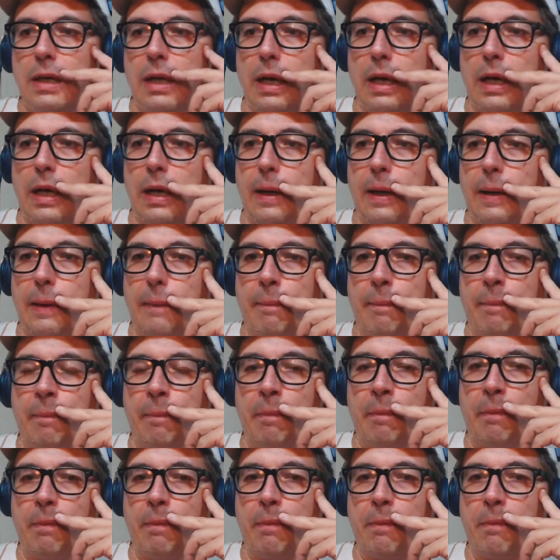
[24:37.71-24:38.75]
I
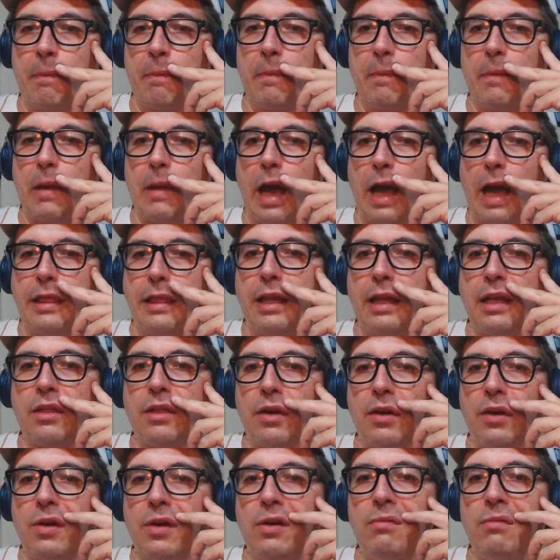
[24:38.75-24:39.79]
think
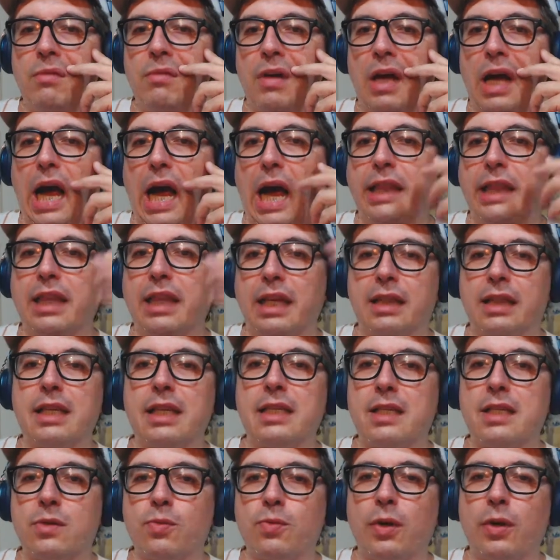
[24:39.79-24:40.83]

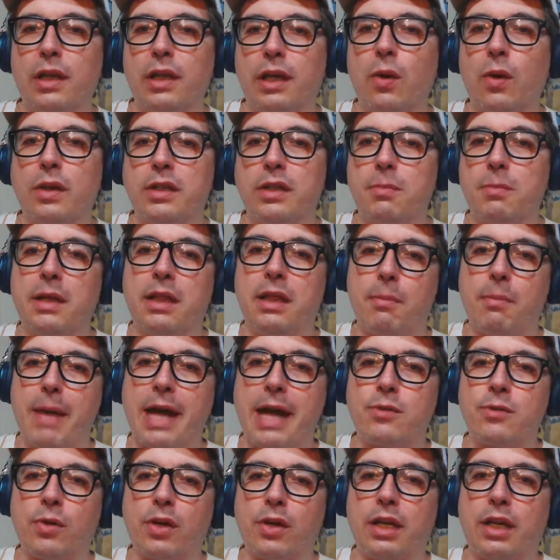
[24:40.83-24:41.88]
this is really going to be the
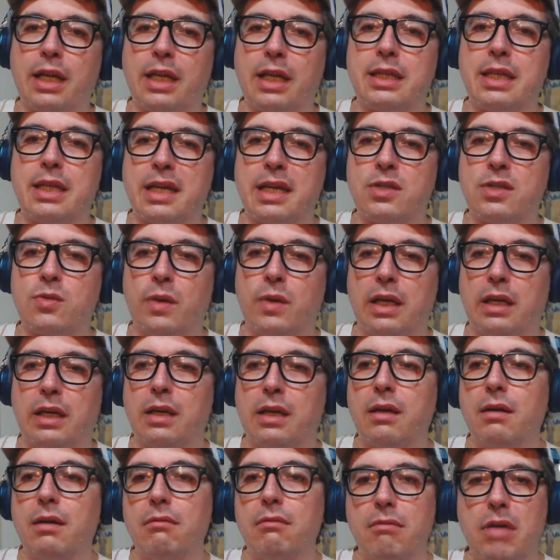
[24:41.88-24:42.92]
match we're going to get next
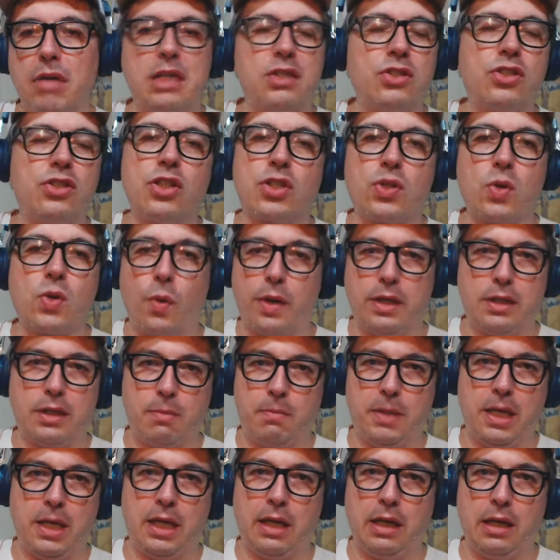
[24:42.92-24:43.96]
week. Is just going to
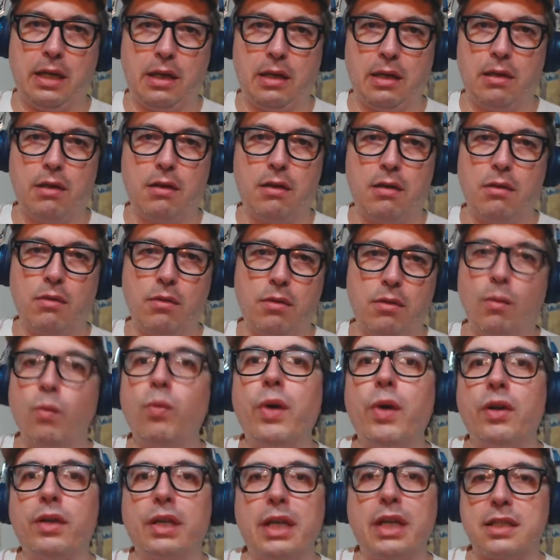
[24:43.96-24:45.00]
be
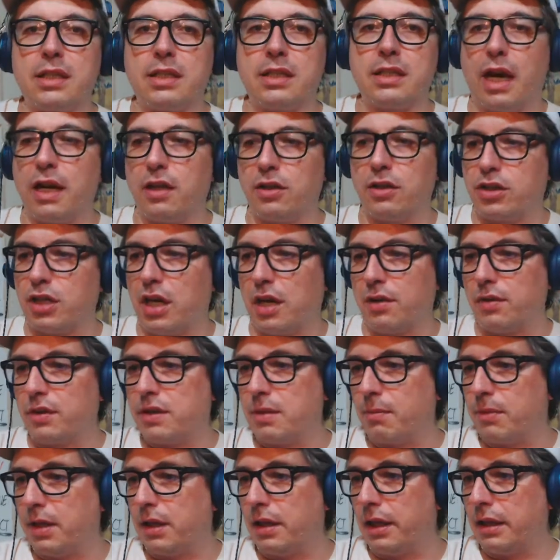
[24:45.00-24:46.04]
winner gets a title shot or
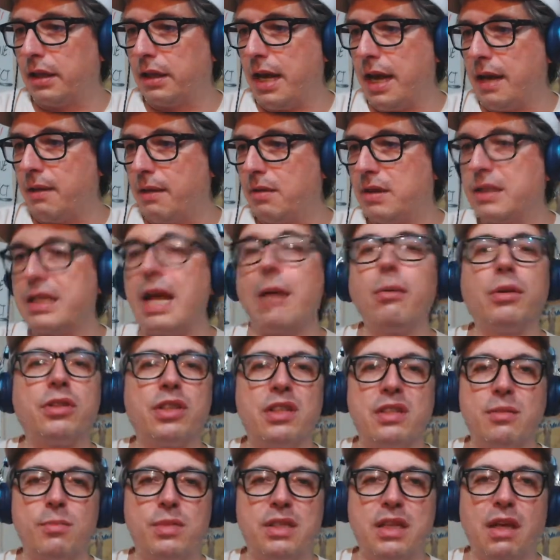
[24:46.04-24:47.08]
something like that.
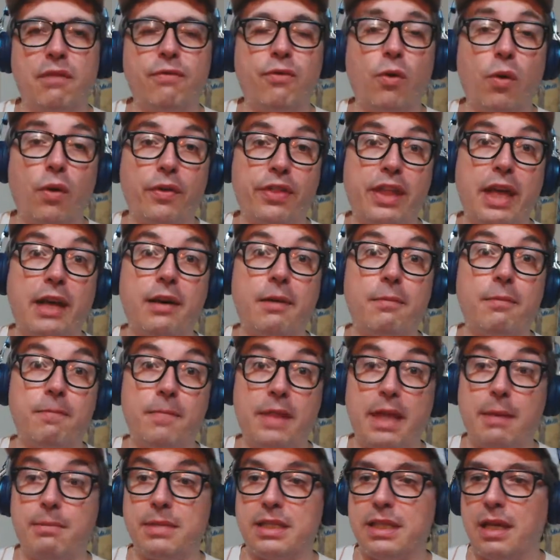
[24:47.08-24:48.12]
Establishes himself or
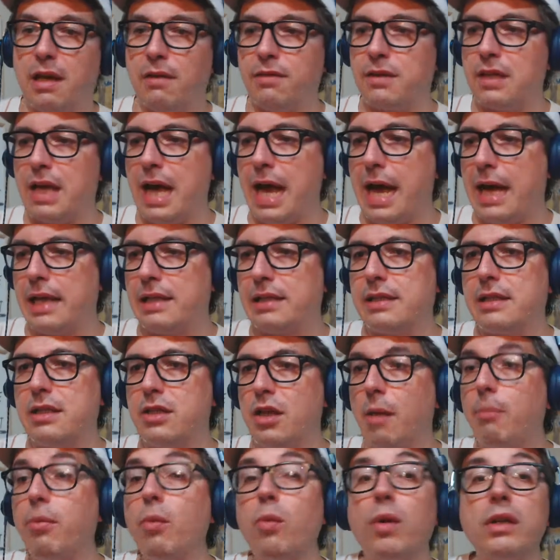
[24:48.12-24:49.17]
themselves as
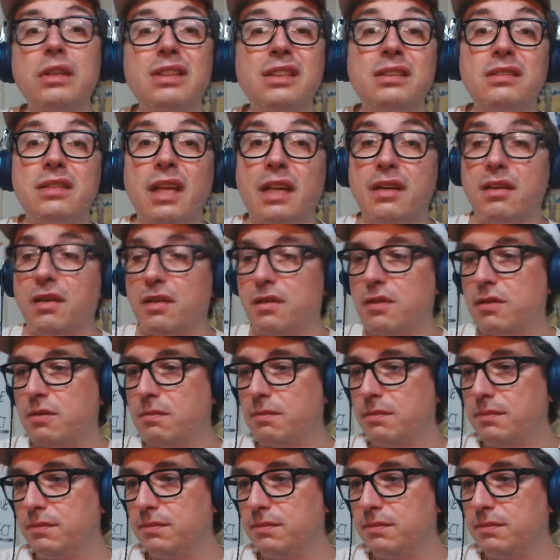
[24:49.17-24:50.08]
number one contenders.